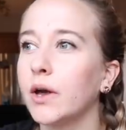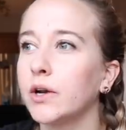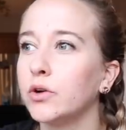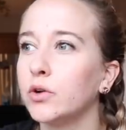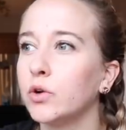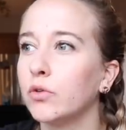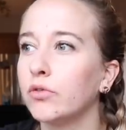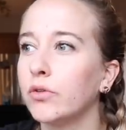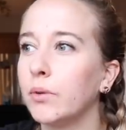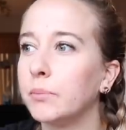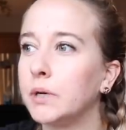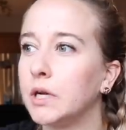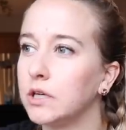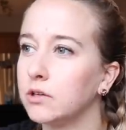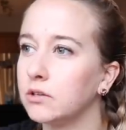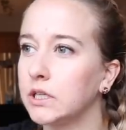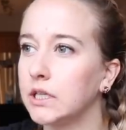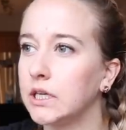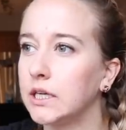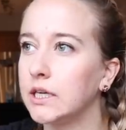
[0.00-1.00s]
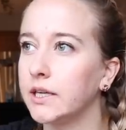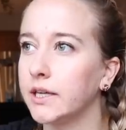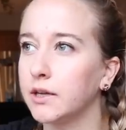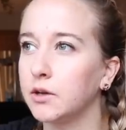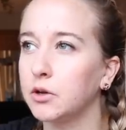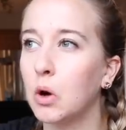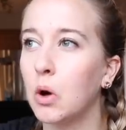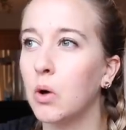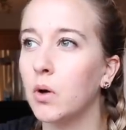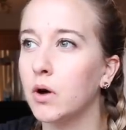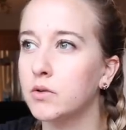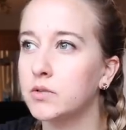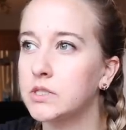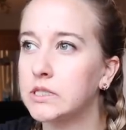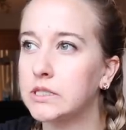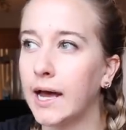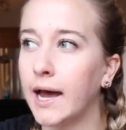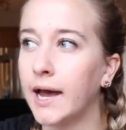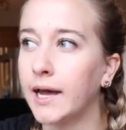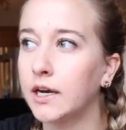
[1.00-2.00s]
I don't know if I'm gonna really like go
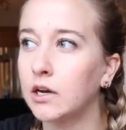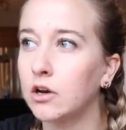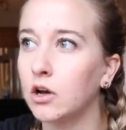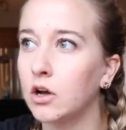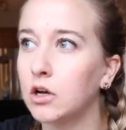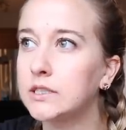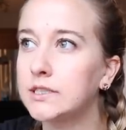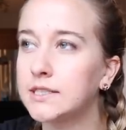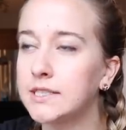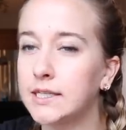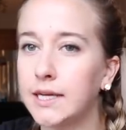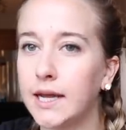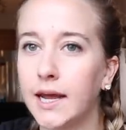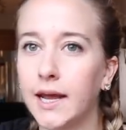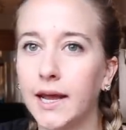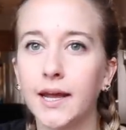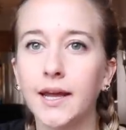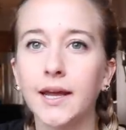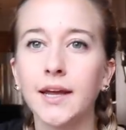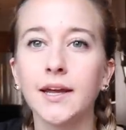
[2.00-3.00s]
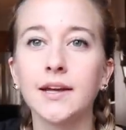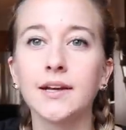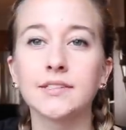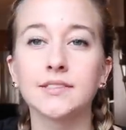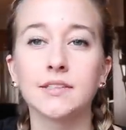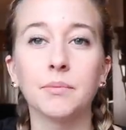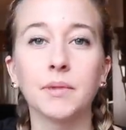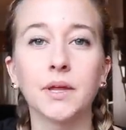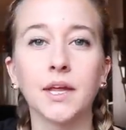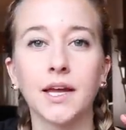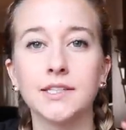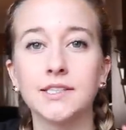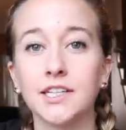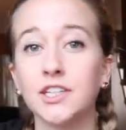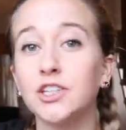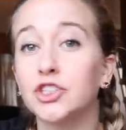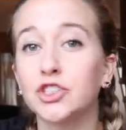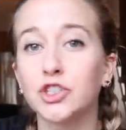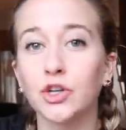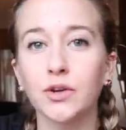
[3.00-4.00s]
outside at all today. Something I
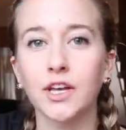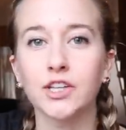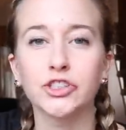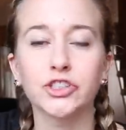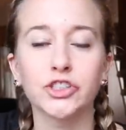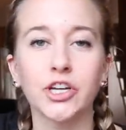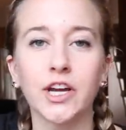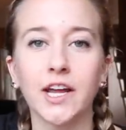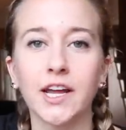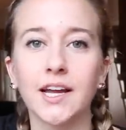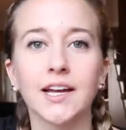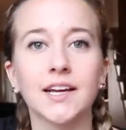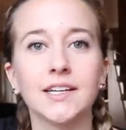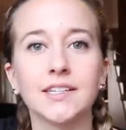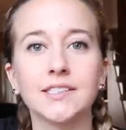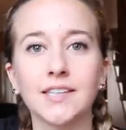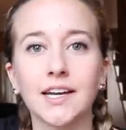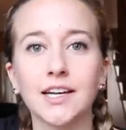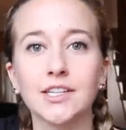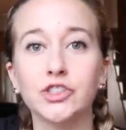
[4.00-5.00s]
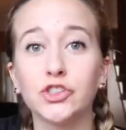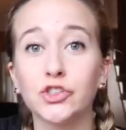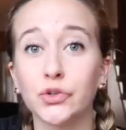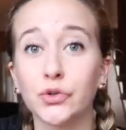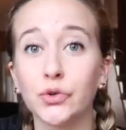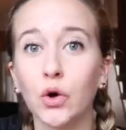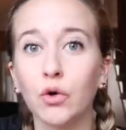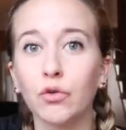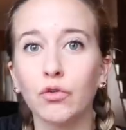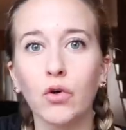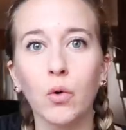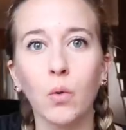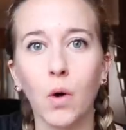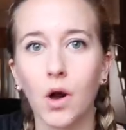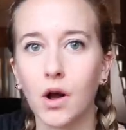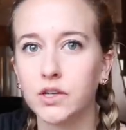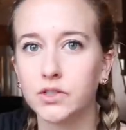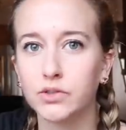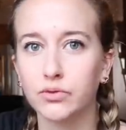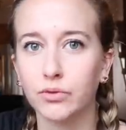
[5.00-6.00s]
didn't show yesterday is I do go for
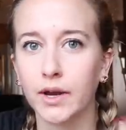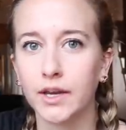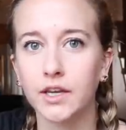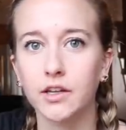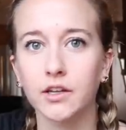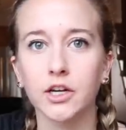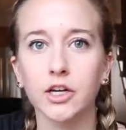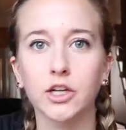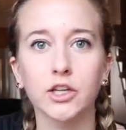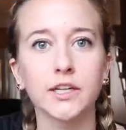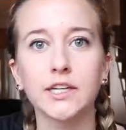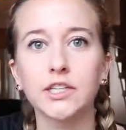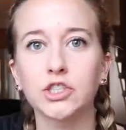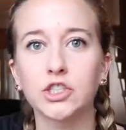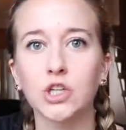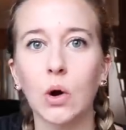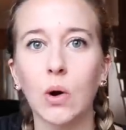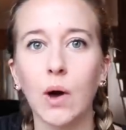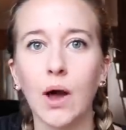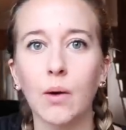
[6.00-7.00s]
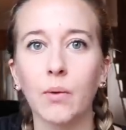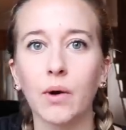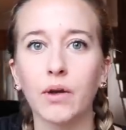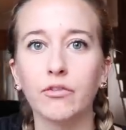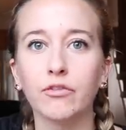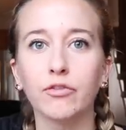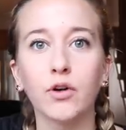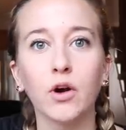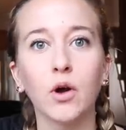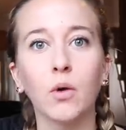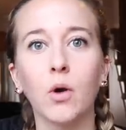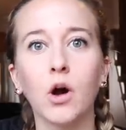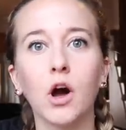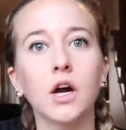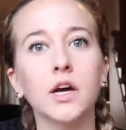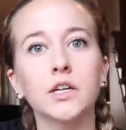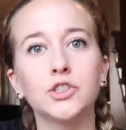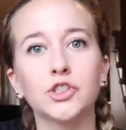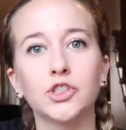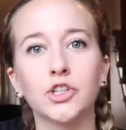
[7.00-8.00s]
walks regularly. So I went for a
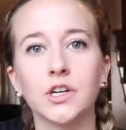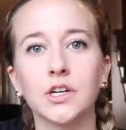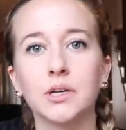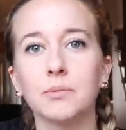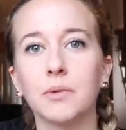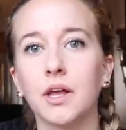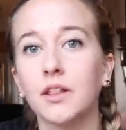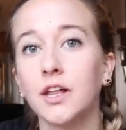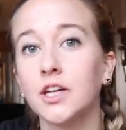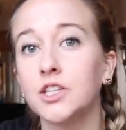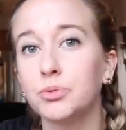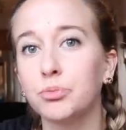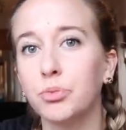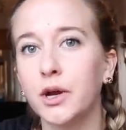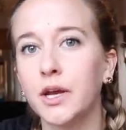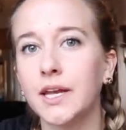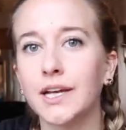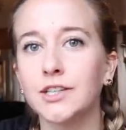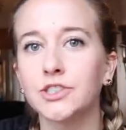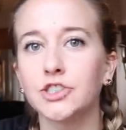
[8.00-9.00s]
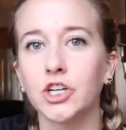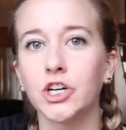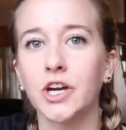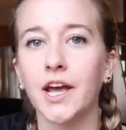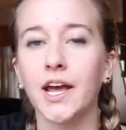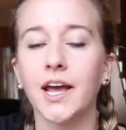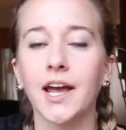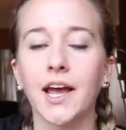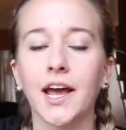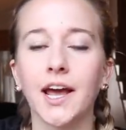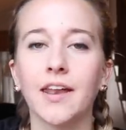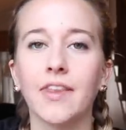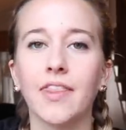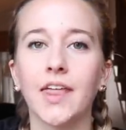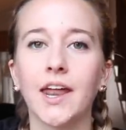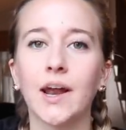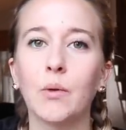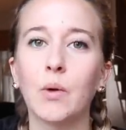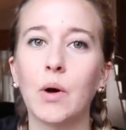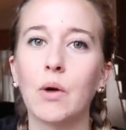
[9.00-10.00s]
walk during my lunch break yesterday and
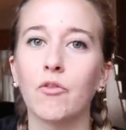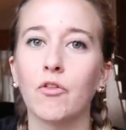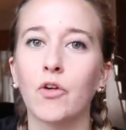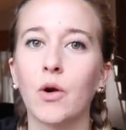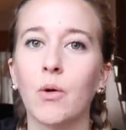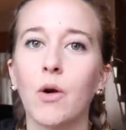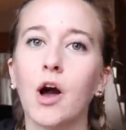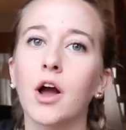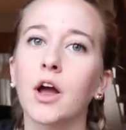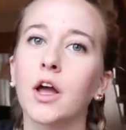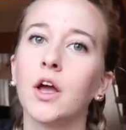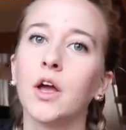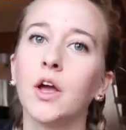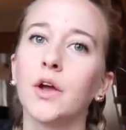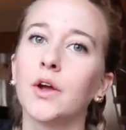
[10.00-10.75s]
then I went for a walk